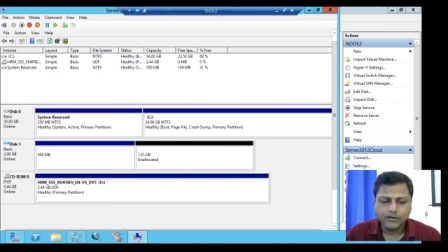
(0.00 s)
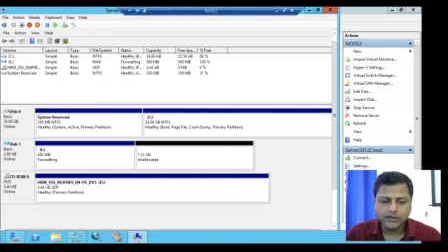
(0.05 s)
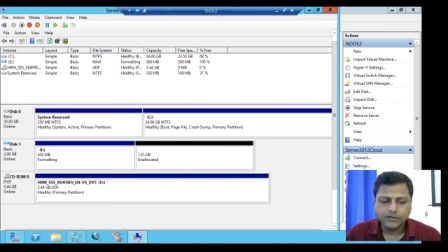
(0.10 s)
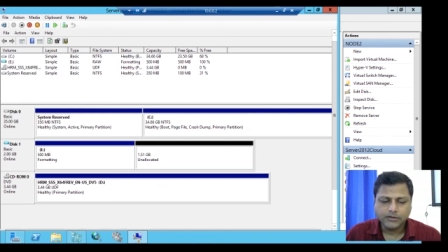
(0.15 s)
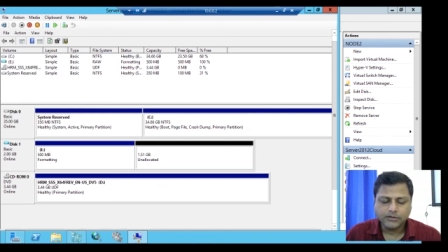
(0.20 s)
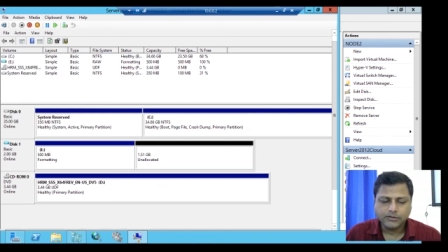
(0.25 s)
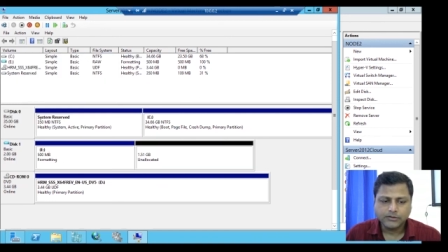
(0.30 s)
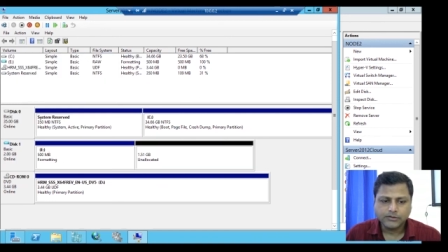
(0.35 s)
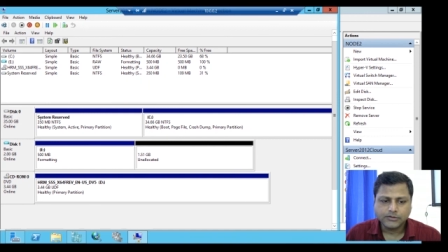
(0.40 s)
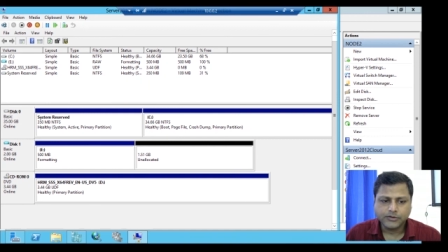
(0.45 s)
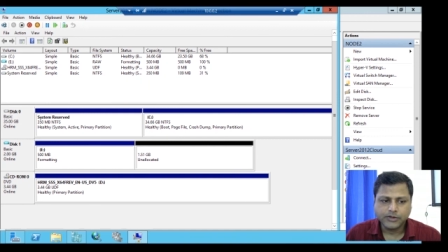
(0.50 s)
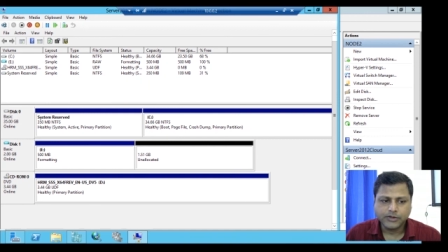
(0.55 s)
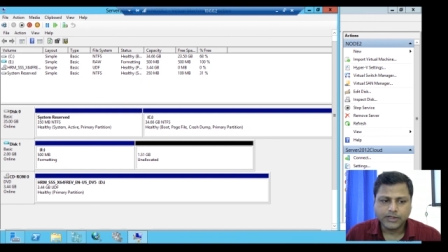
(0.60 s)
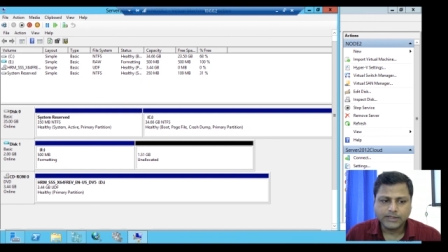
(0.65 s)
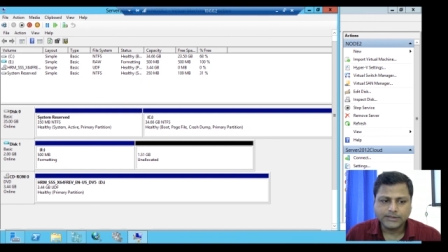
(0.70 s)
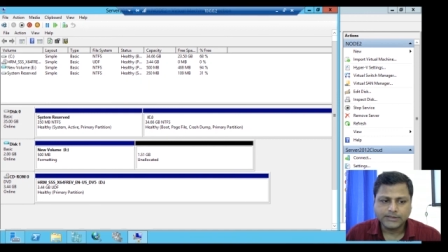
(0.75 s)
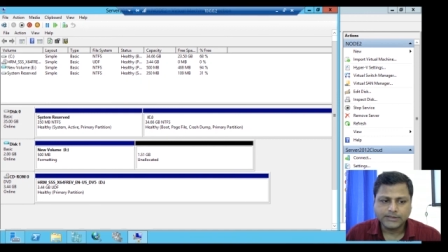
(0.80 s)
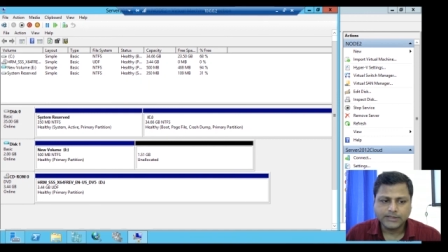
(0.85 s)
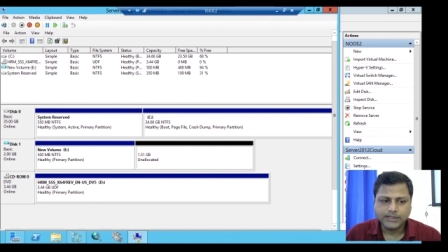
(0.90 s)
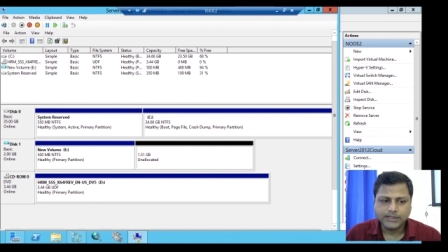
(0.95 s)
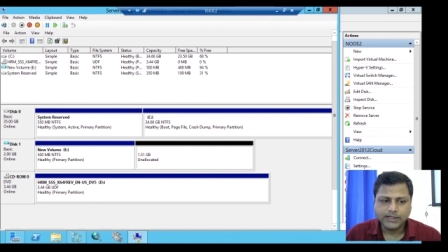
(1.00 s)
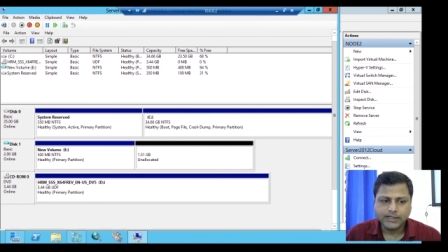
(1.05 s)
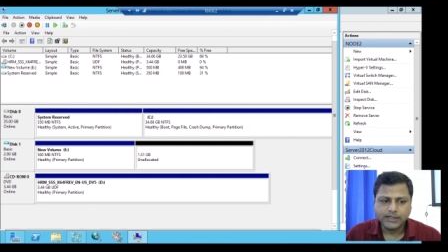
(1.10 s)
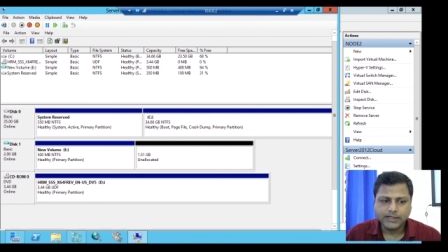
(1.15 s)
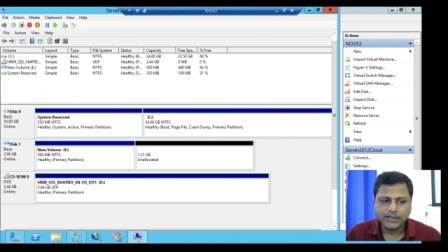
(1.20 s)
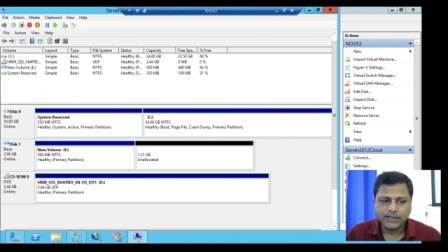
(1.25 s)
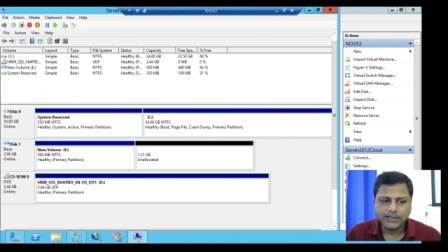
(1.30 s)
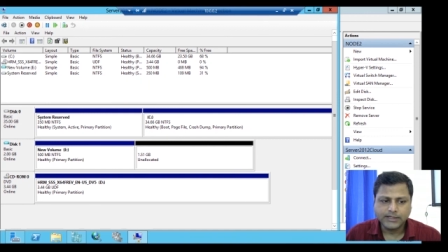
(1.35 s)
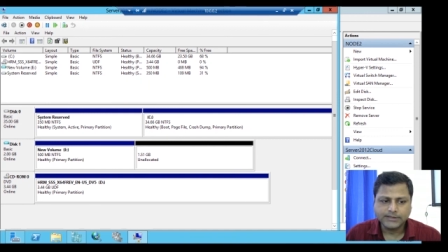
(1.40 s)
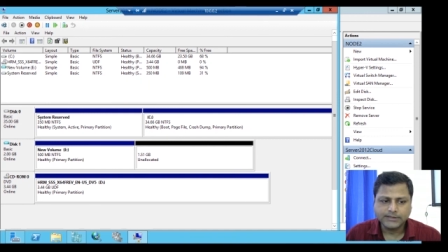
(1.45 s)
So you can see that
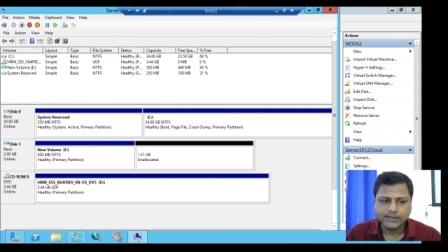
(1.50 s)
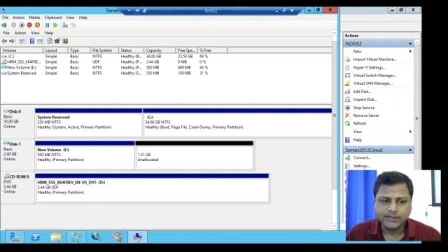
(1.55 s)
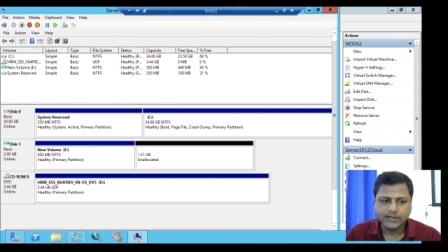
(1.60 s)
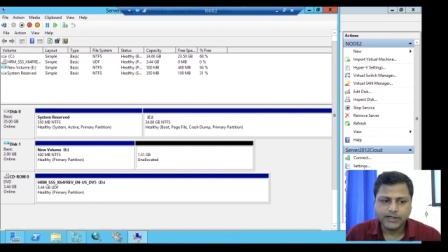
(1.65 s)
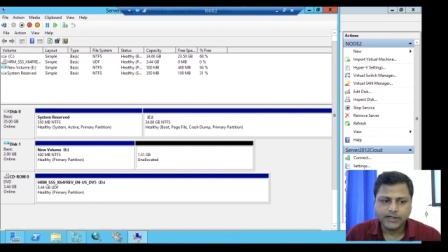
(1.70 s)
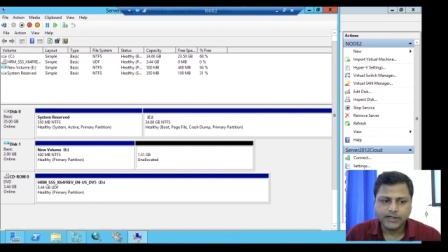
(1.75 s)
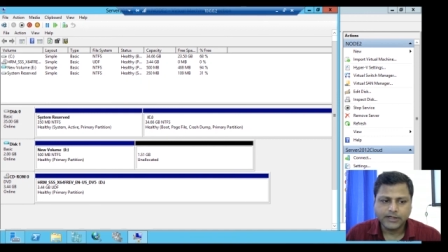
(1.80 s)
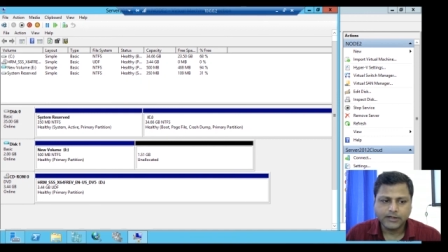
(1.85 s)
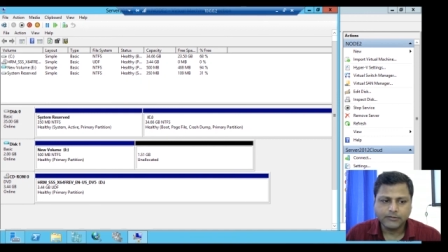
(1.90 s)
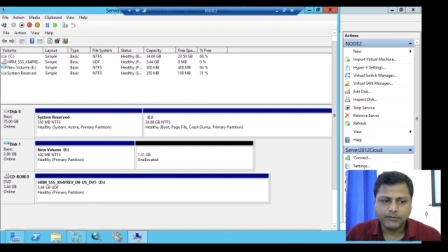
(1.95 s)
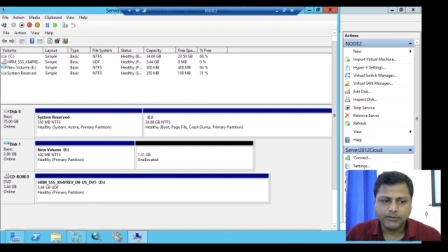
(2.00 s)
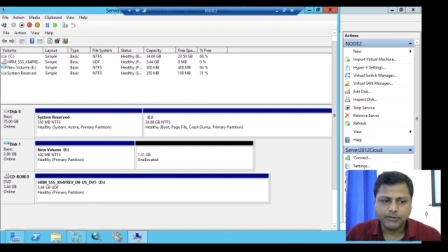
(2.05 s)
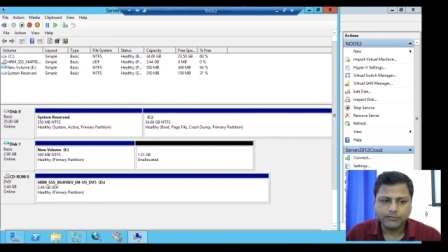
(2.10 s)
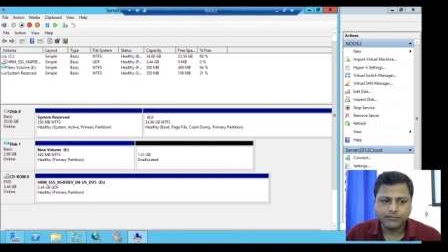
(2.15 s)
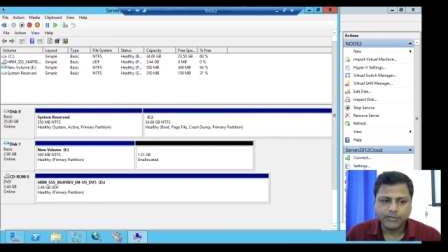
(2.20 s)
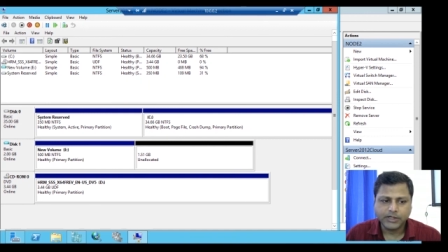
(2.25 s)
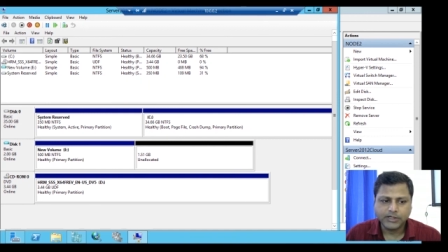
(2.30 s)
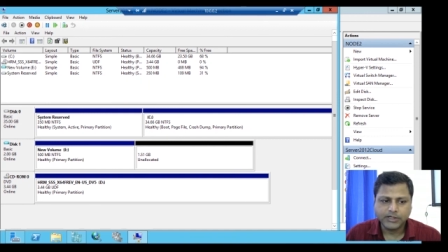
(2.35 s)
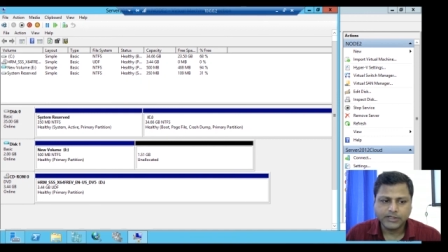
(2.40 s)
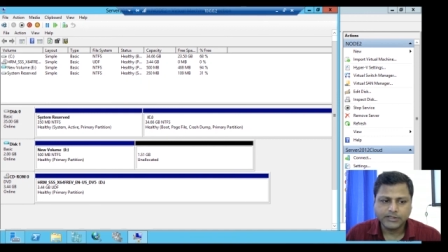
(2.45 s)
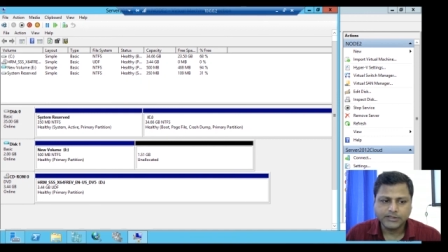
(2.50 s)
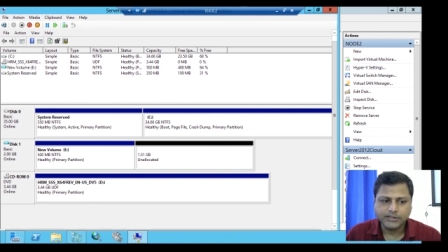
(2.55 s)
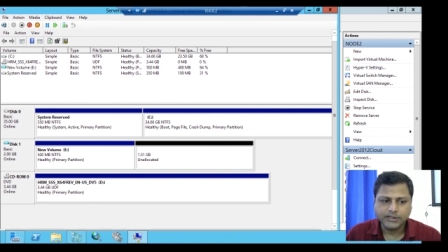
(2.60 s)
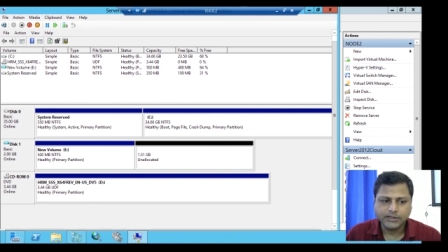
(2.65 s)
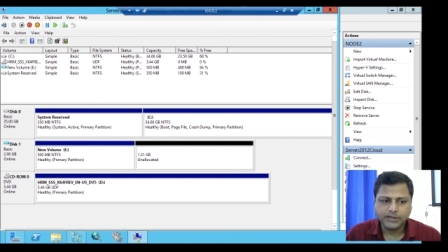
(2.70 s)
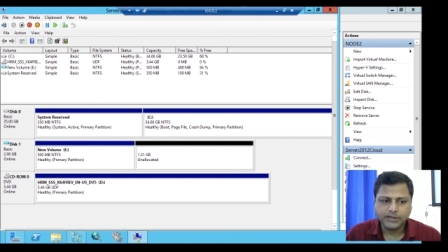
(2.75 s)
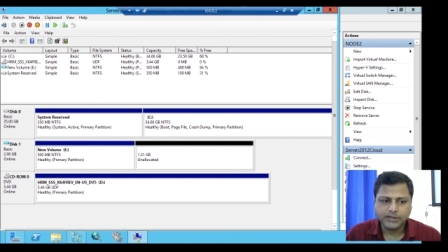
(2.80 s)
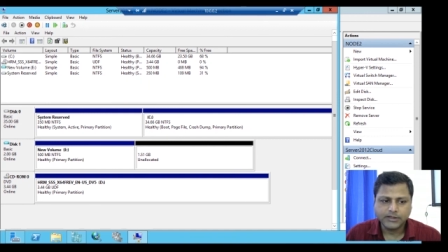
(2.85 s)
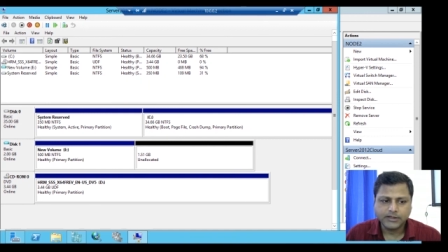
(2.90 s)
it has created one partition,